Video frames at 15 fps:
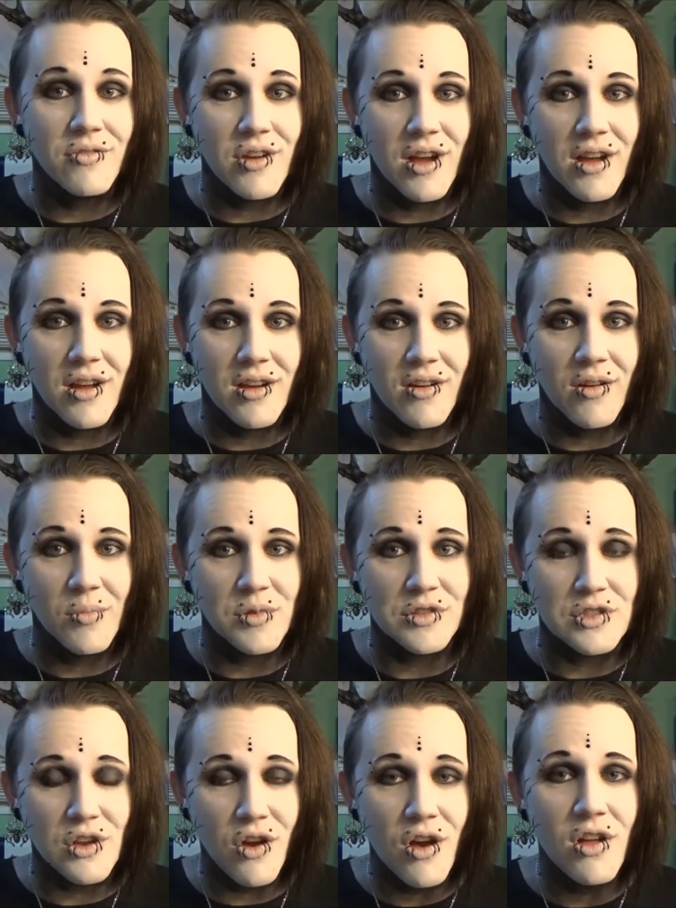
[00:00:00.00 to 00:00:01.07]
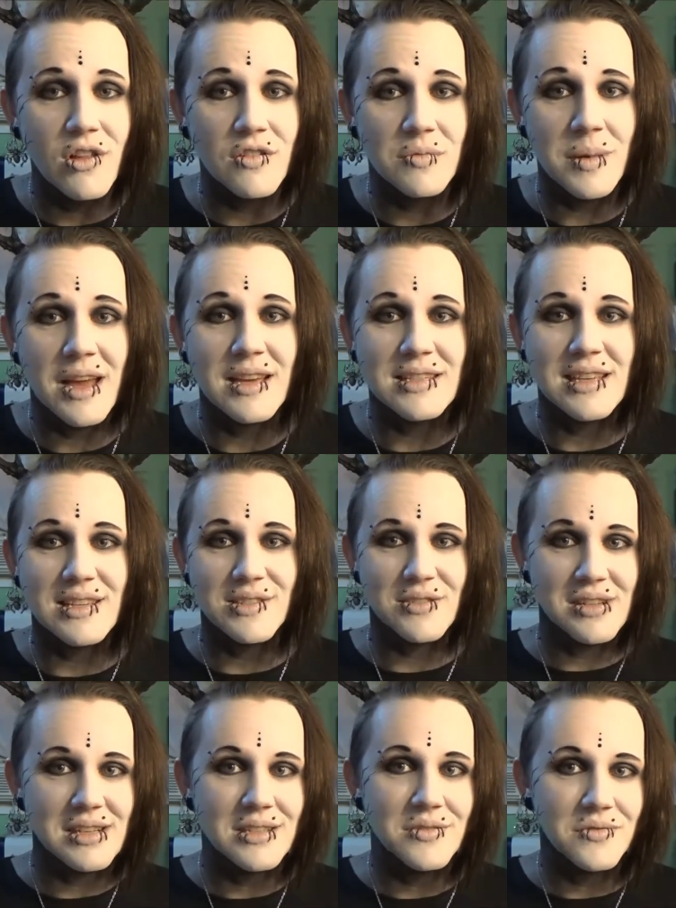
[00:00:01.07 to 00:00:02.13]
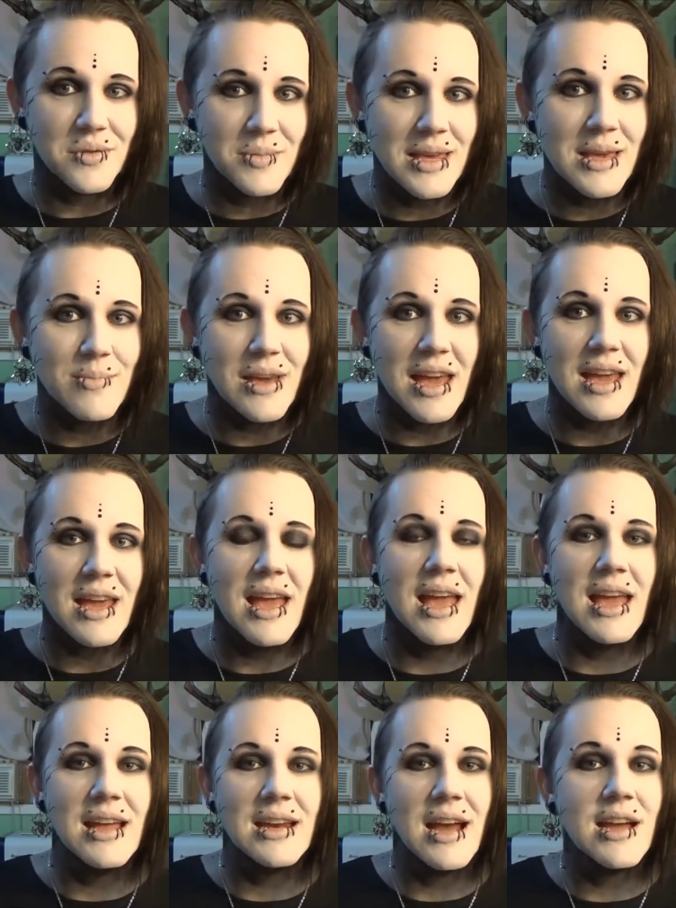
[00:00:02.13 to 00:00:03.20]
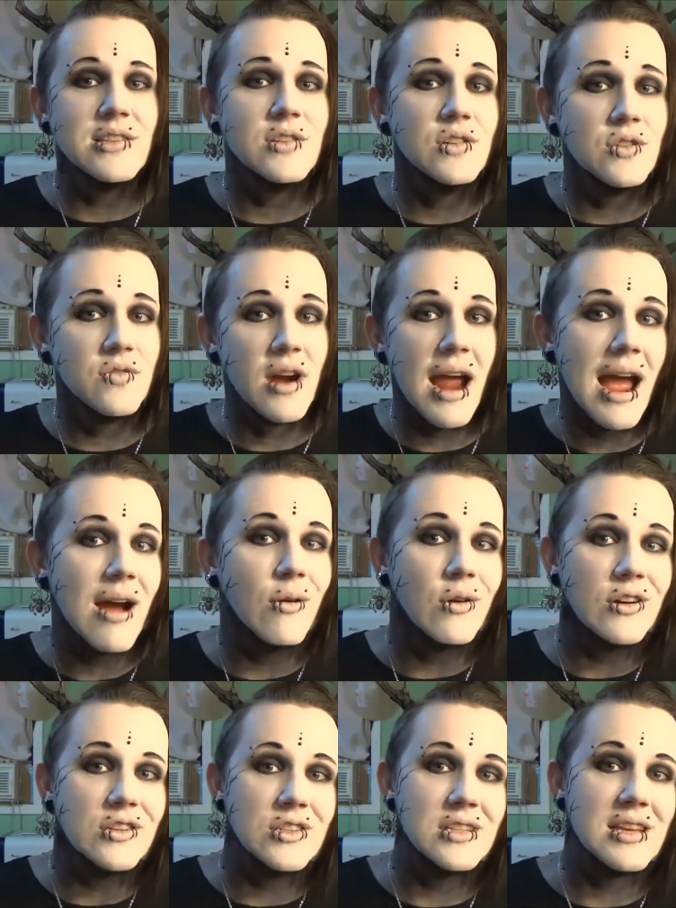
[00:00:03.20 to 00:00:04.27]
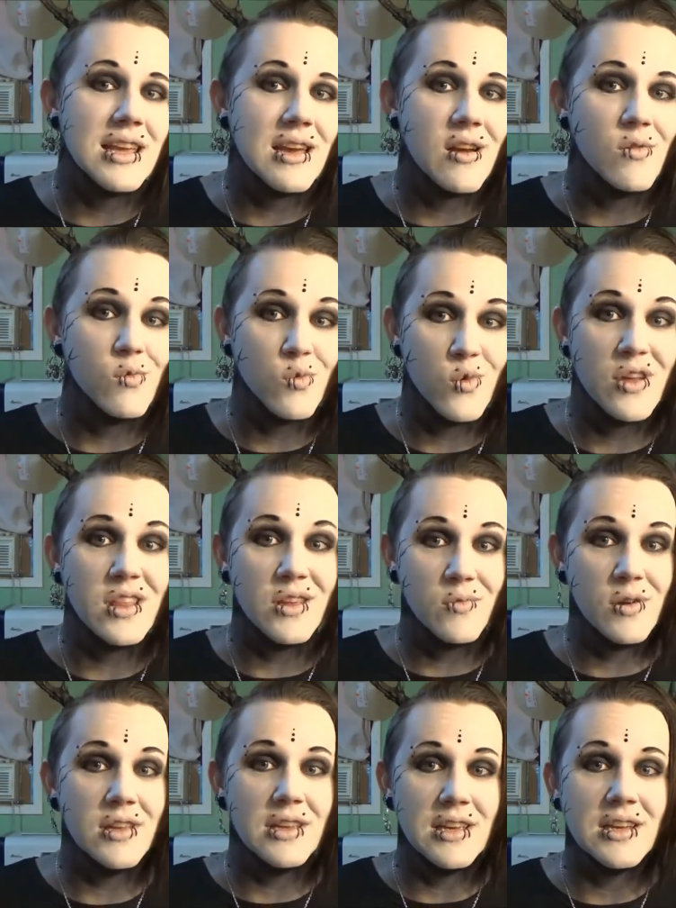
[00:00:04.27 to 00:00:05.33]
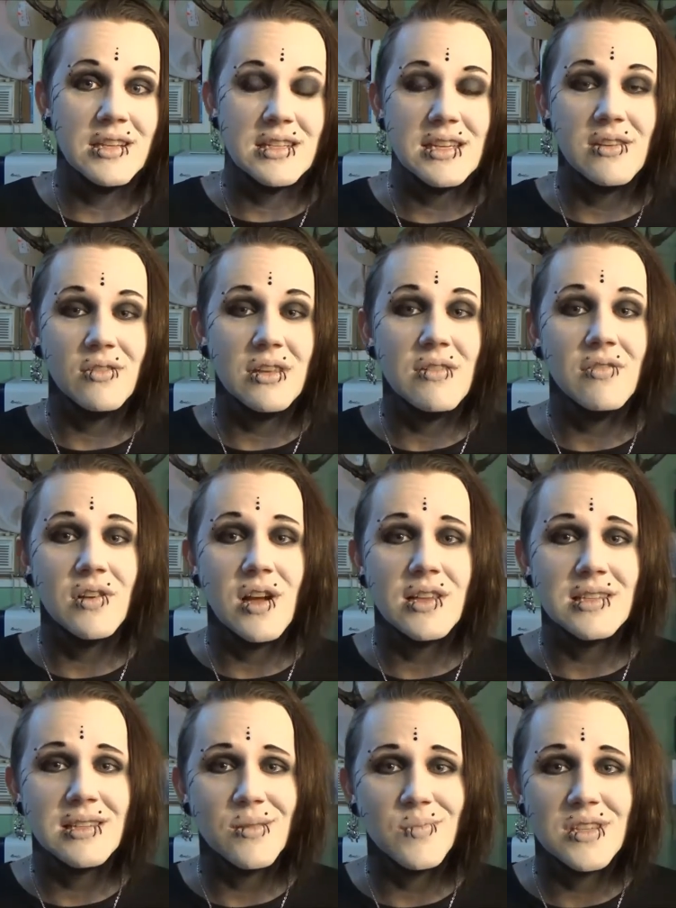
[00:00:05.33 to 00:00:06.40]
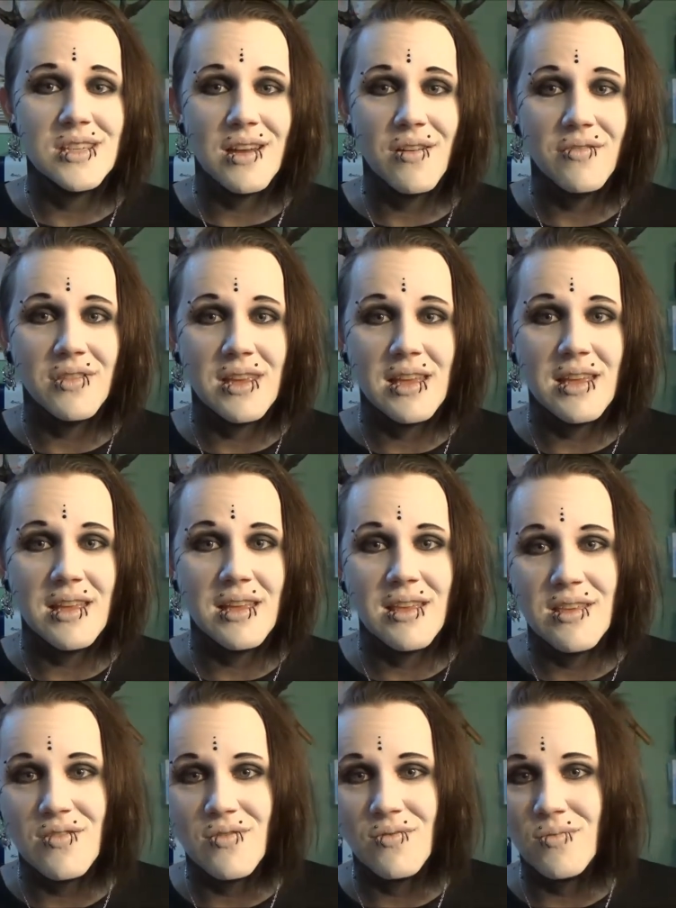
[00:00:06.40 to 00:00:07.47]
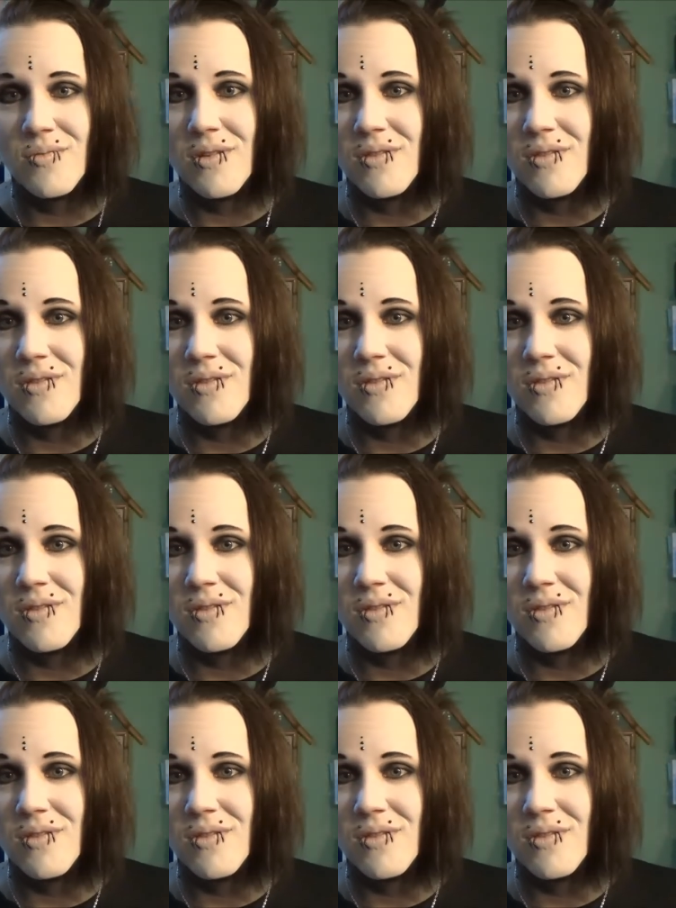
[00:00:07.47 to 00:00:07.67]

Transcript: not almost all of my accessories from eBay, and I search for hours to get a really, really good deal, even on some stuff that you